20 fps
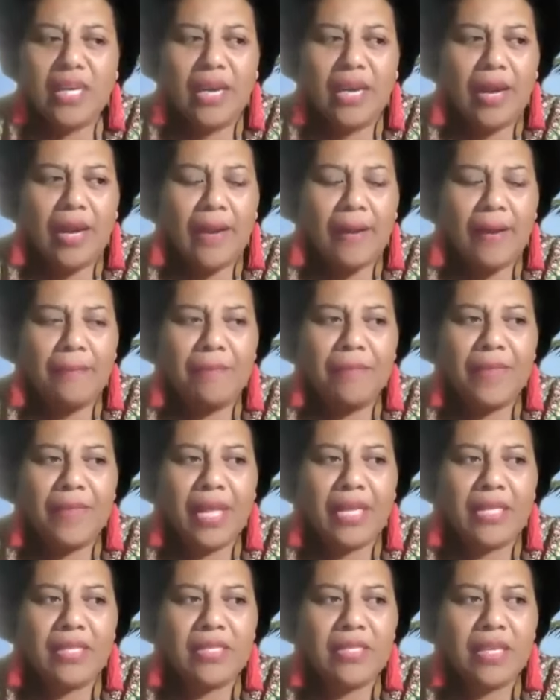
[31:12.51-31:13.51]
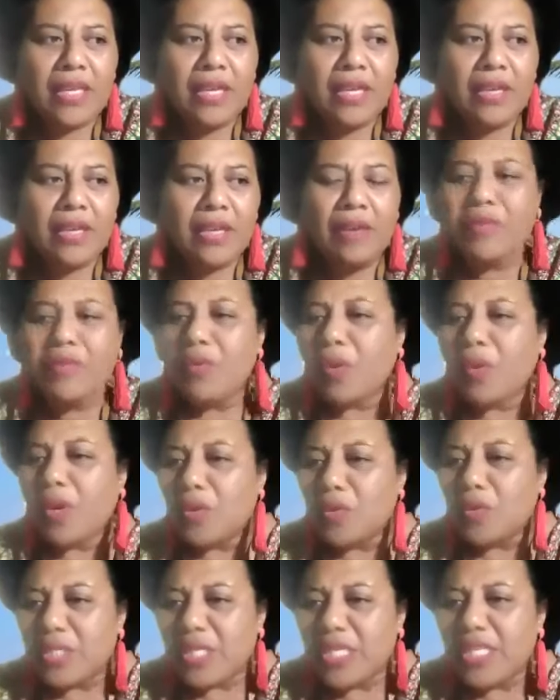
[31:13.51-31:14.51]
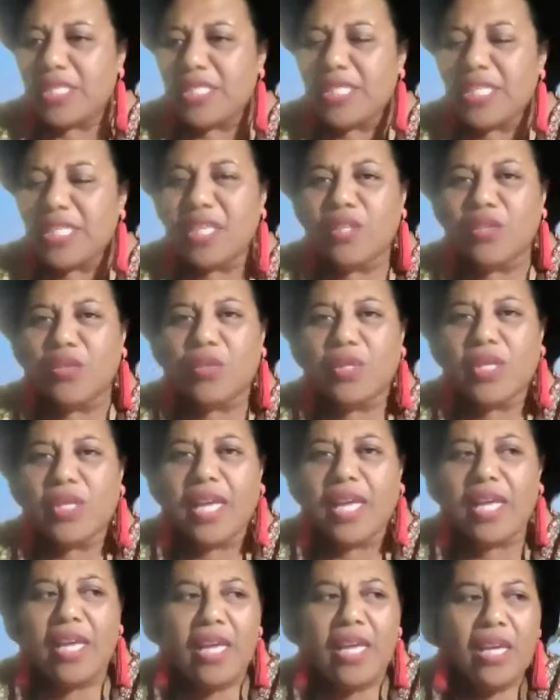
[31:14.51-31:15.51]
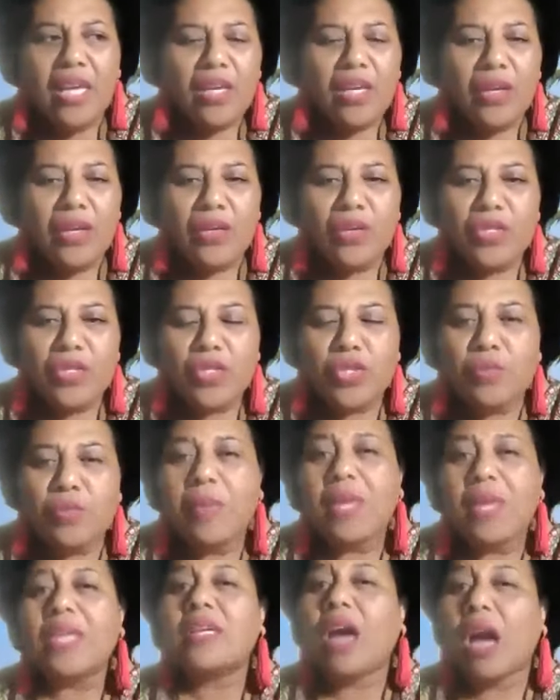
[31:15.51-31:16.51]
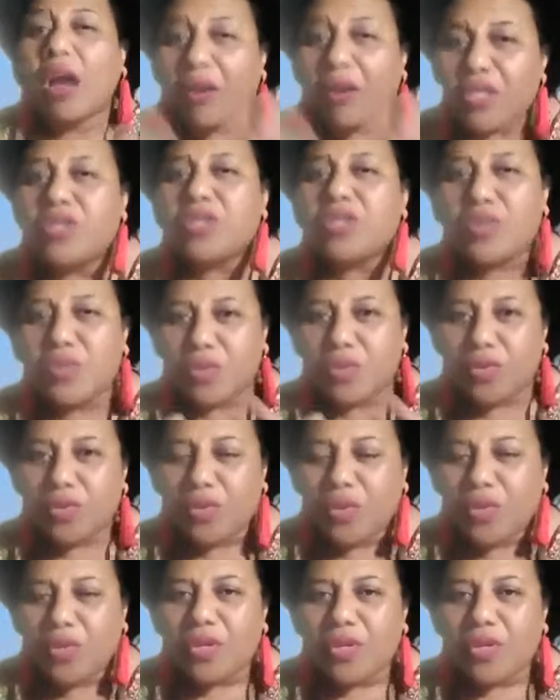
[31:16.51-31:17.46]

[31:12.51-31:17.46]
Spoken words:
that everyone who's listening in today, you know, should be encouraged to do.